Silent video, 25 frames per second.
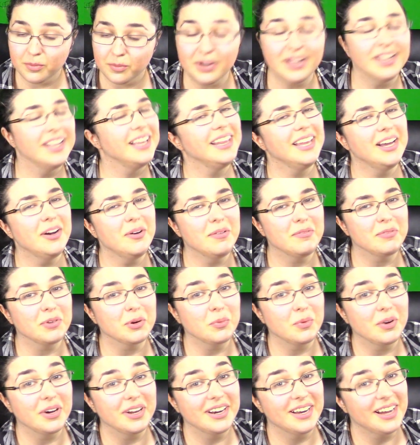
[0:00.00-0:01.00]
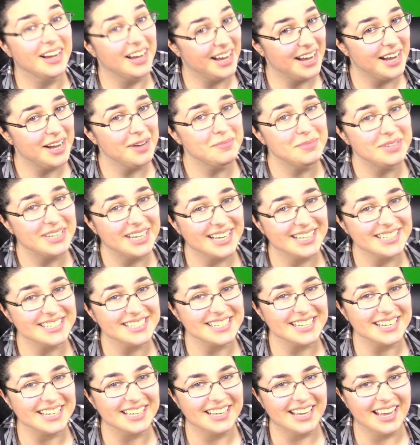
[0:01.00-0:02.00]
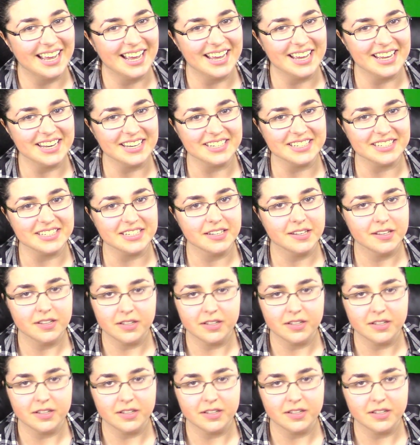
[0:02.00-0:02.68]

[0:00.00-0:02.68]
Well, hello everyone, I'm Danzy, and